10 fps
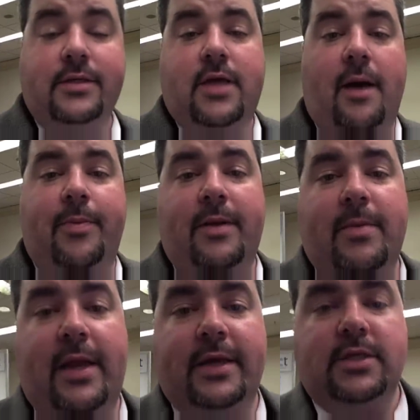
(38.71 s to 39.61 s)
his company,
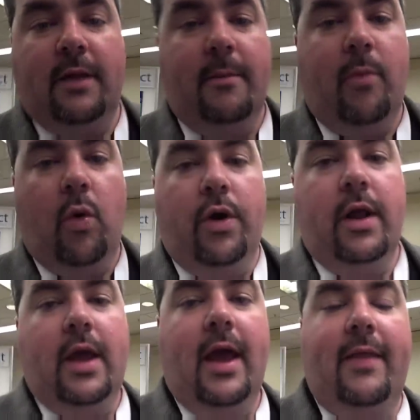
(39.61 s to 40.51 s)
but he is on the
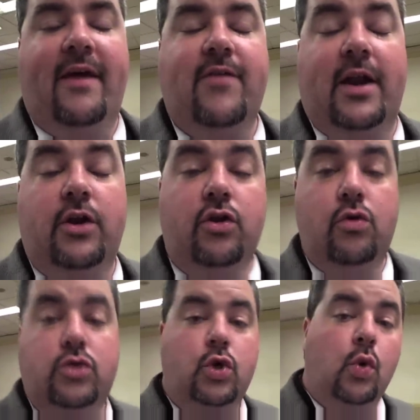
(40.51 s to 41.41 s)
board, and they've got a
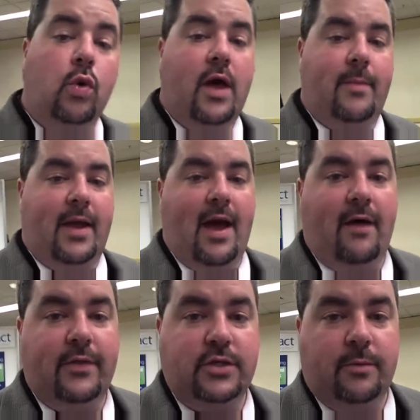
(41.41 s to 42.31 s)
new tool coming
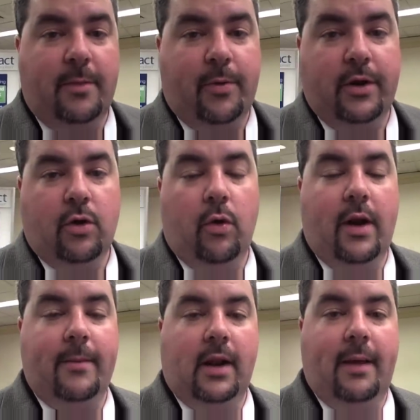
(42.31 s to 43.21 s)
out that's going to be pretty cool,
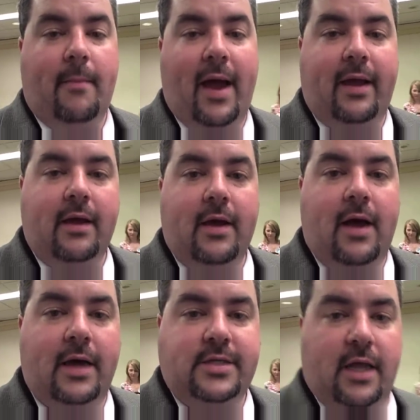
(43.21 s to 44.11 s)
and I'm going to let Mike
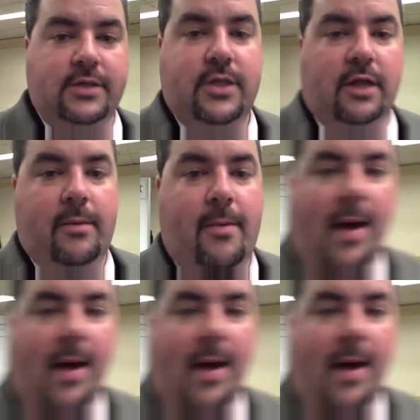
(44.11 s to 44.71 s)
tell us a little bit